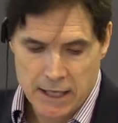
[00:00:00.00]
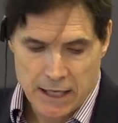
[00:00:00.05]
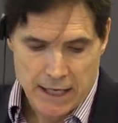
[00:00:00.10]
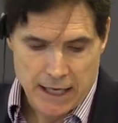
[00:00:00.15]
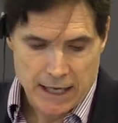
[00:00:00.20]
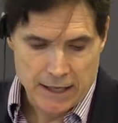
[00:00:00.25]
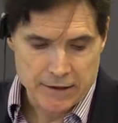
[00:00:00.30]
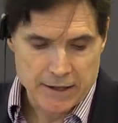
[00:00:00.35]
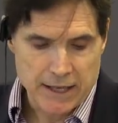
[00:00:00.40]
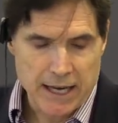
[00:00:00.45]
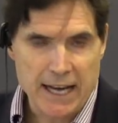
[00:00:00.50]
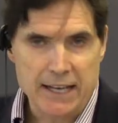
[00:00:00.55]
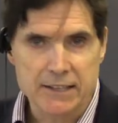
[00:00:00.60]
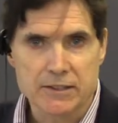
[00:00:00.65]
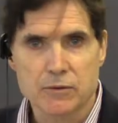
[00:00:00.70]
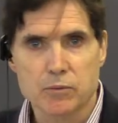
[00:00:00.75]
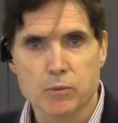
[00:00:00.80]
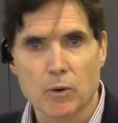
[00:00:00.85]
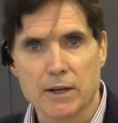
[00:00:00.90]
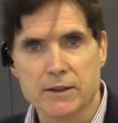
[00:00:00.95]
And
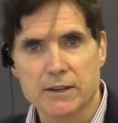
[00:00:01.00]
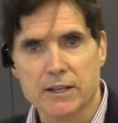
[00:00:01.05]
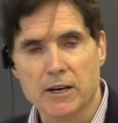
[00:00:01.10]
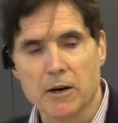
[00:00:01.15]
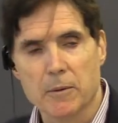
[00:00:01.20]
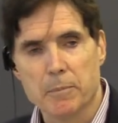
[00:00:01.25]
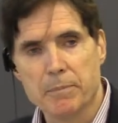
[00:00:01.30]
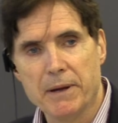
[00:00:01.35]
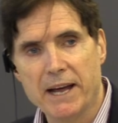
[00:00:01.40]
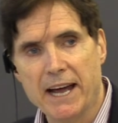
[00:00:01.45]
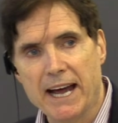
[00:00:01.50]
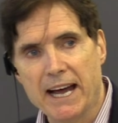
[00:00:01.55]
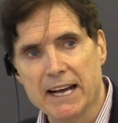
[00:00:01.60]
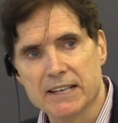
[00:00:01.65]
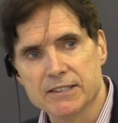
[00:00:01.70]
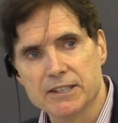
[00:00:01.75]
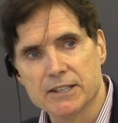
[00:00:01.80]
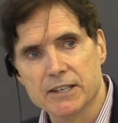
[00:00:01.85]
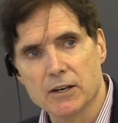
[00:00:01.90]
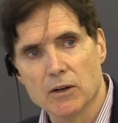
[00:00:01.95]
that's what they're
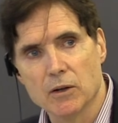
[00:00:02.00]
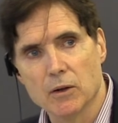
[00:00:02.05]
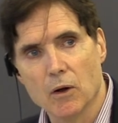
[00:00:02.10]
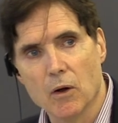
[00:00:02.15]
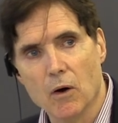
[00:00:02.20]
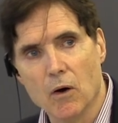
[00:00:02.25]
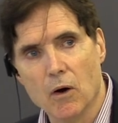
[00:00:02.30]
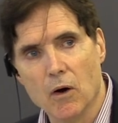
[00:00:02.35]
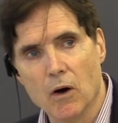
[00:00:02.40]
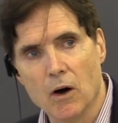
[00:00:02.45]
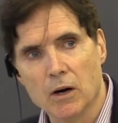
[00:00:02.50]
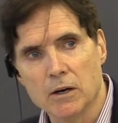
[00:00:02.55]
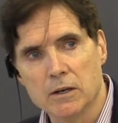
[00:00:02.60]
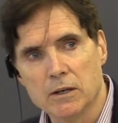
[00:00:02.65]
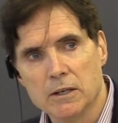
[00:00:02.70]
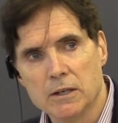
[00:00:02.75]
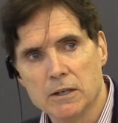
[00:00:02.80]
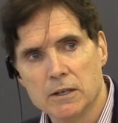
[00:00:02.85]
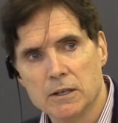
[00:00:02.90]
passing along